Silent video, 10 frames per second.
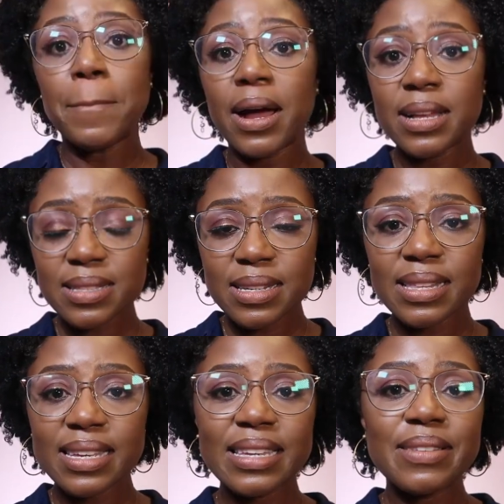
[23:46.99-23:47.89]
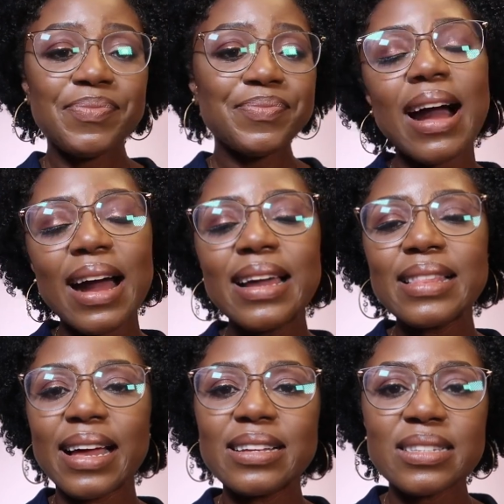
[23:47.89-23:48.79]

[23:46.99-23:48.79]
Personally, I like